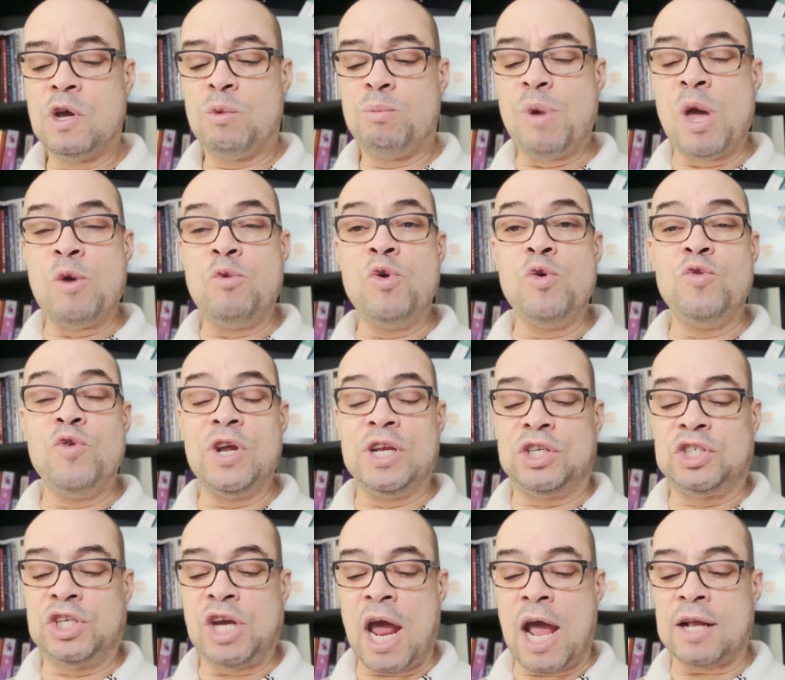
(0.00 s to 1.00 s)
May we
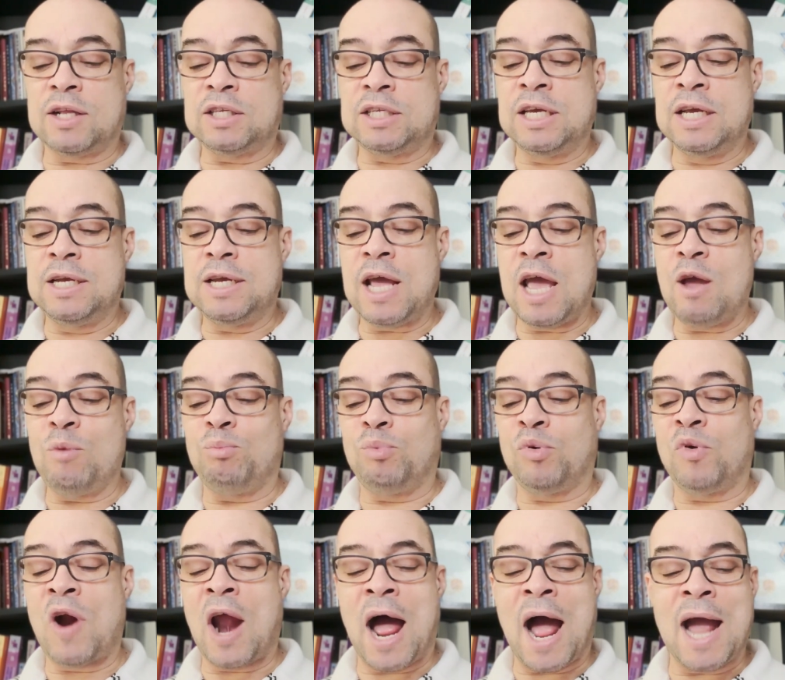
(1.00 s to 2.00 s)
reject today
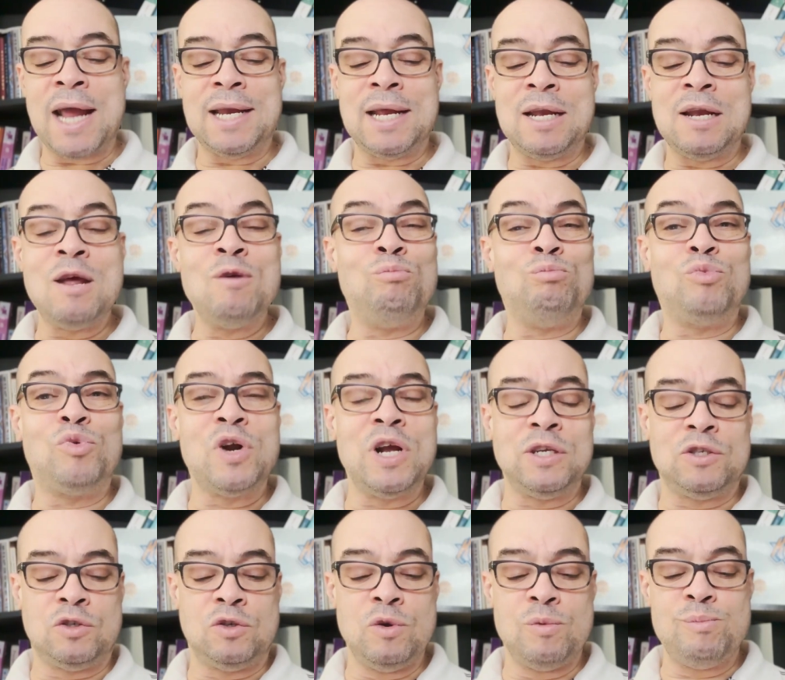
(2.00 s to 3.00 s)
pride and
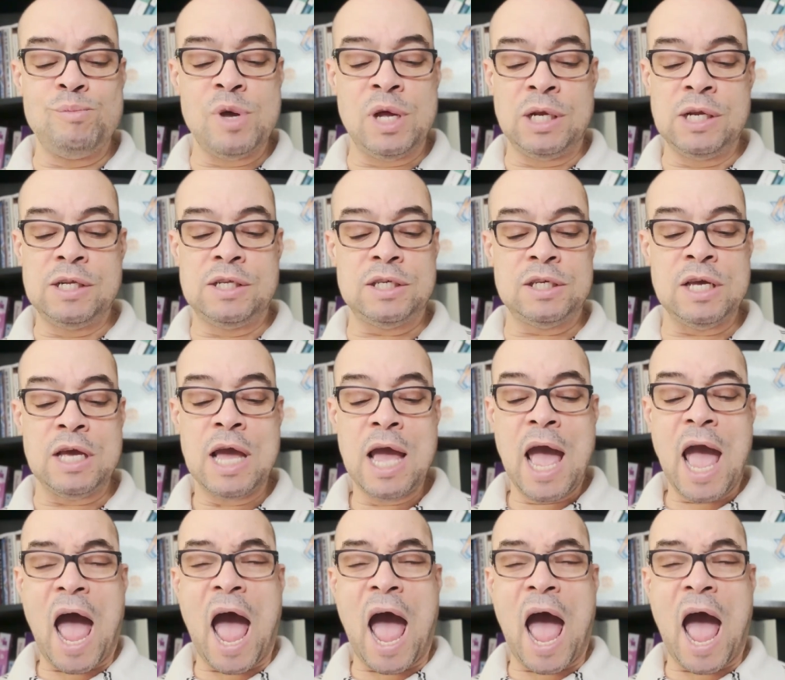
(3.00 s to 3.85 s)
embrace humility,